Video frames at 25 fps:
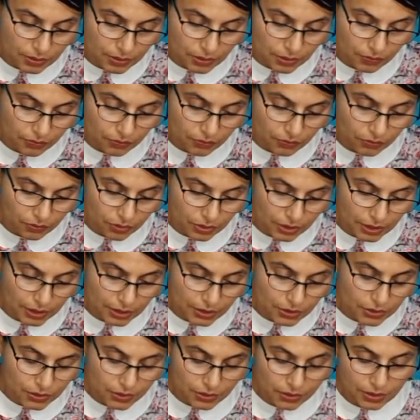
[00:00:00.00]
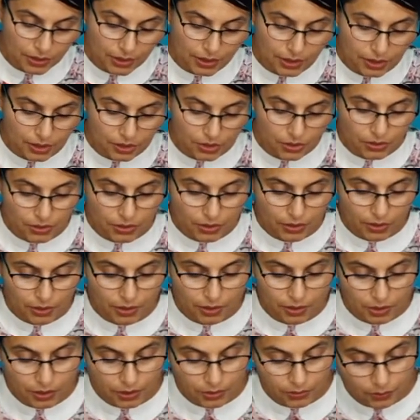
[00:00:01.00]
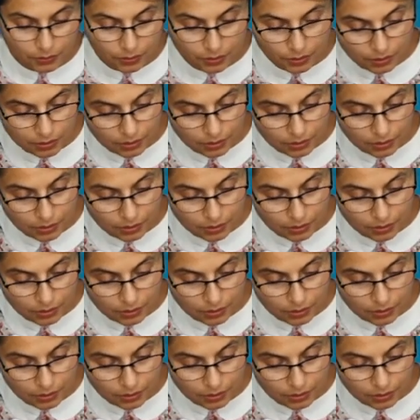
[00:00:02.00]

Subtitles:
and right to the edge so they don't